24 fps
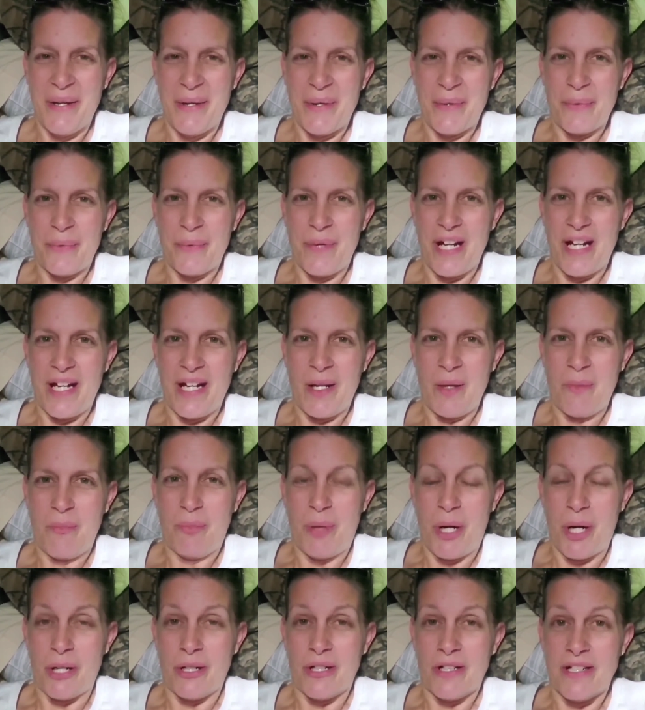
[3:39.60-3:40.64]
we
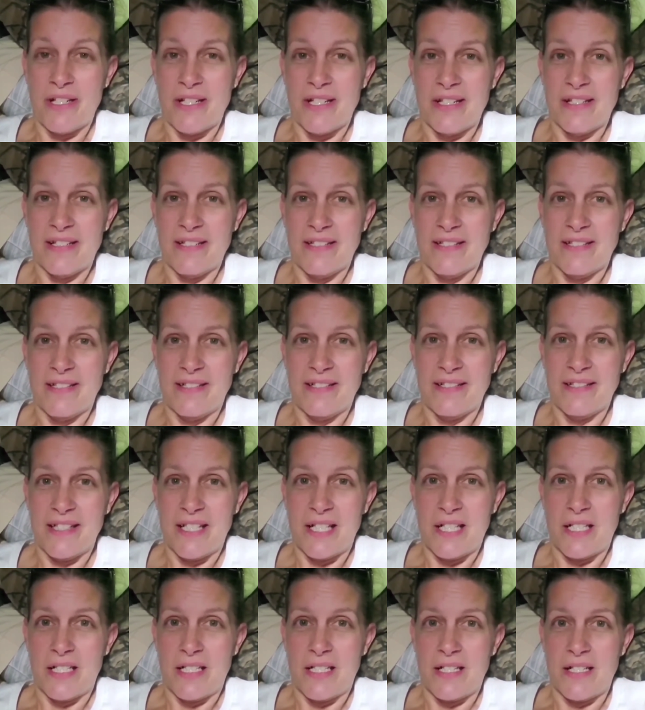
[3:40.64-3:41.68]
parked
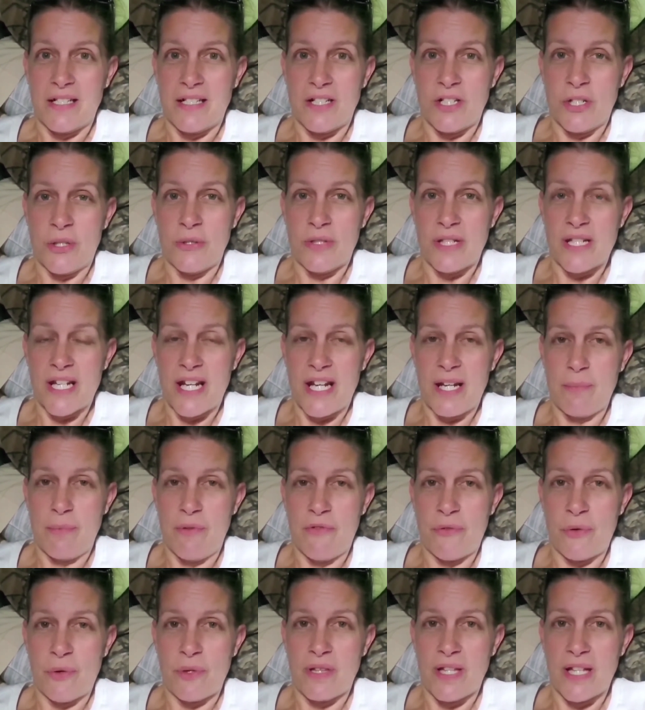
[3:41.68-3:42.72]
on Tuesday
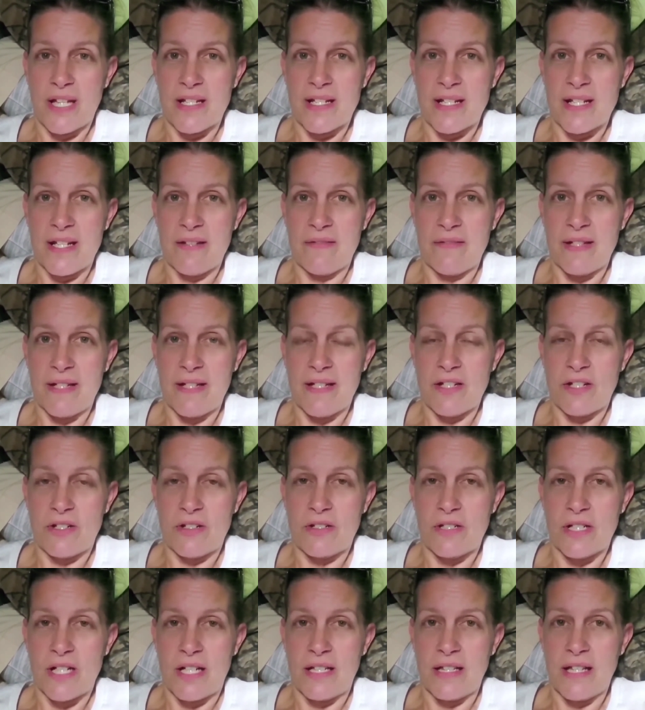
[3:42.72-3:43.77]
before Thanksgiving,
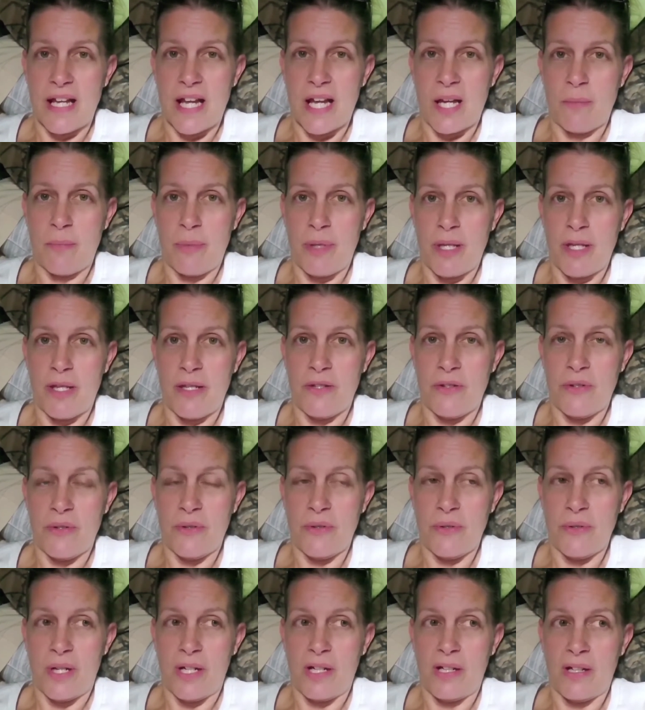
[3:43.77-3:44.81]
turned on the
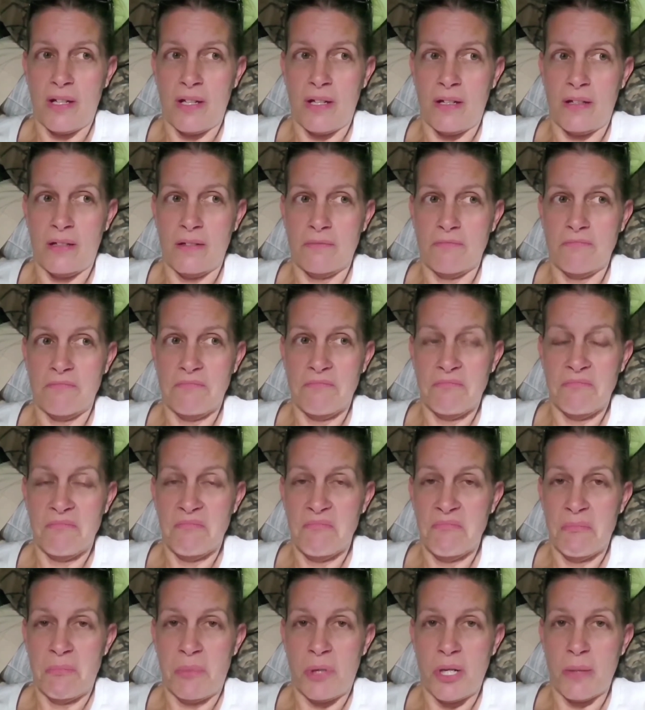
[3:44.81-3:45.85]
APU, and
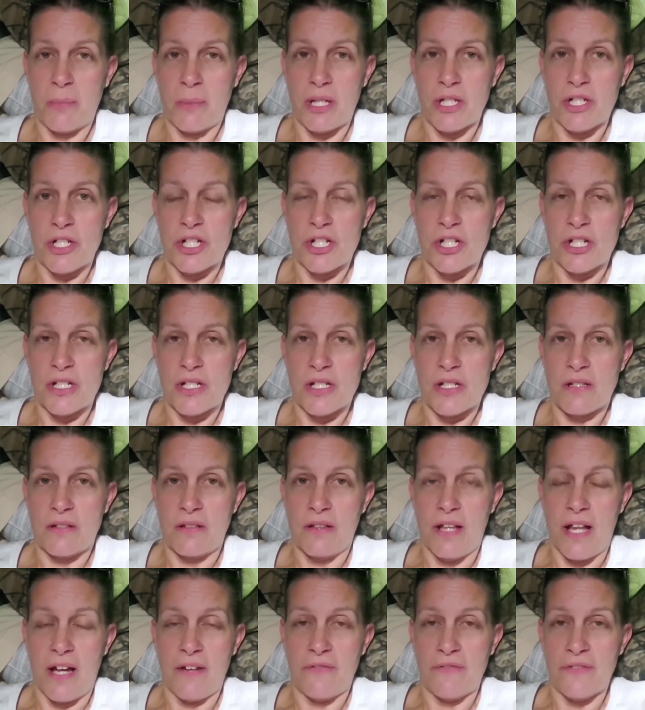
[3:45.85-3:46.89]
pretty much just
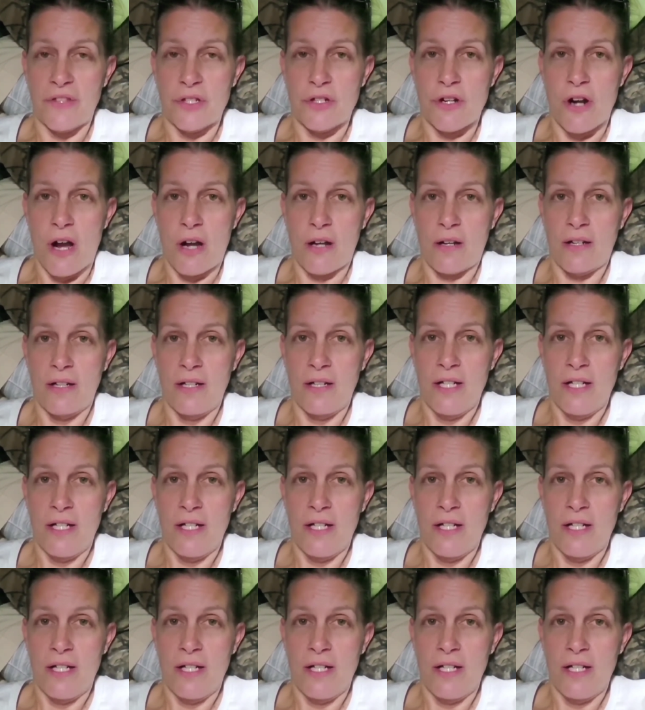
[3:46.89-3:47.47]
left the truck.